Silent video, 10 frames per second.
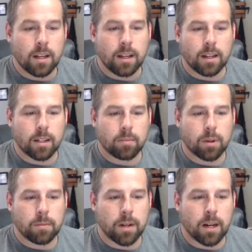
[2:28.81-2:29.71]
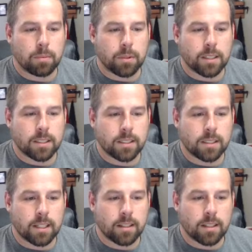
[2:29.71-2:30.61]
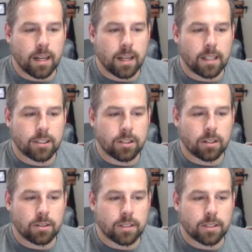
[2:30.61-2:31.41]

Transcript: an unemployment operations center that has struggled